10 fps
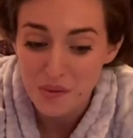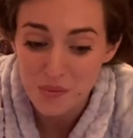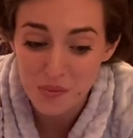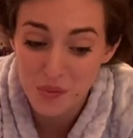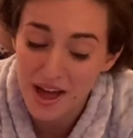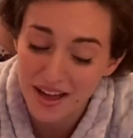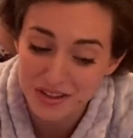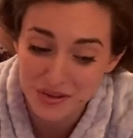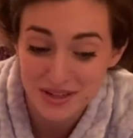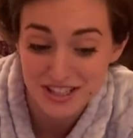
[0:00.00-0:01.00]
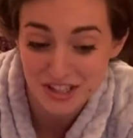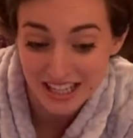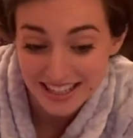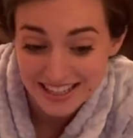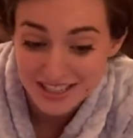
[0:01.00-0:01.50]
Well, you eat
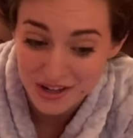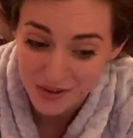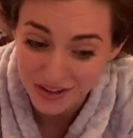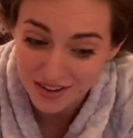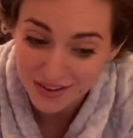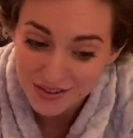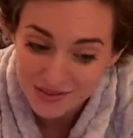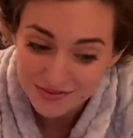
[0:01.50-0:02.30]
chicken, don't you?